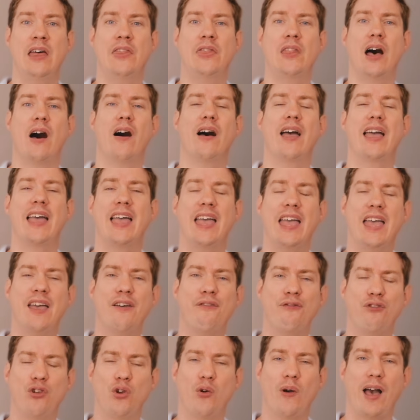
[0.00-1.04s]
Now,
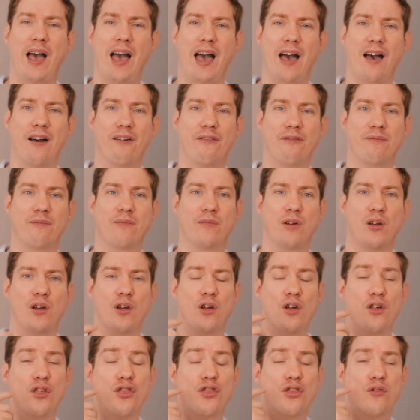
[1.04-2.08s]
if you have
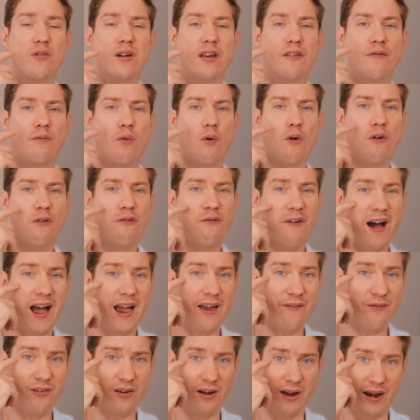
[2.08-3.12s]
3, 4,
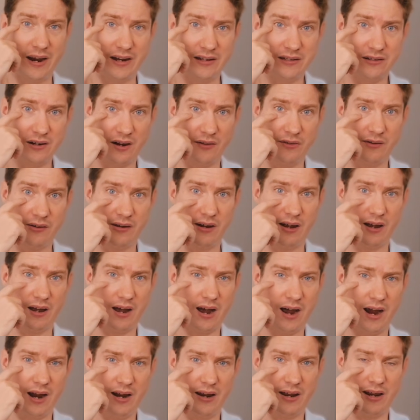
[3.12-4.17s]
5 lines under the
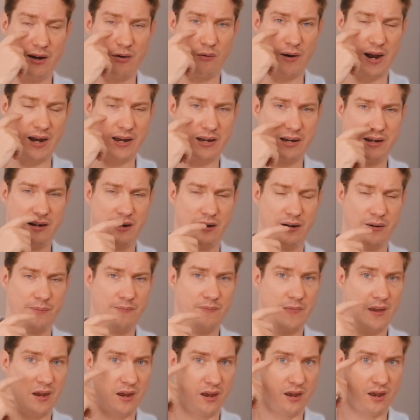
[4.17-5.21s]
eyelid right here,
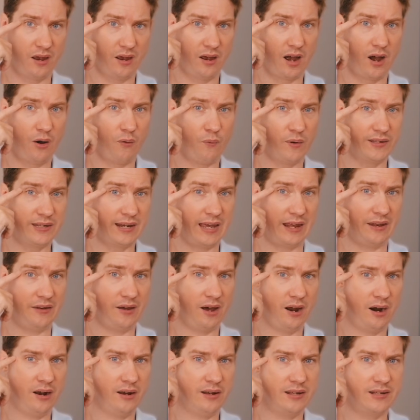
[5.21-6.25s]
once again,
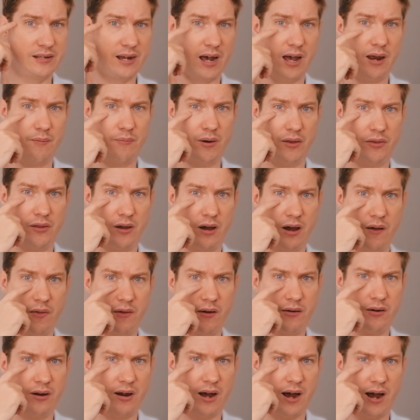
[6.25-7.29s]
not on the side, but
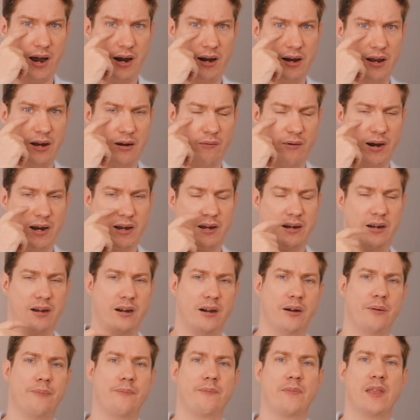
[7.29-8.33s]
under the eyelid right
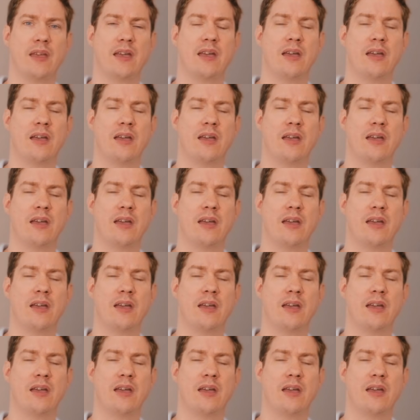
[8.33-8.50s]
here,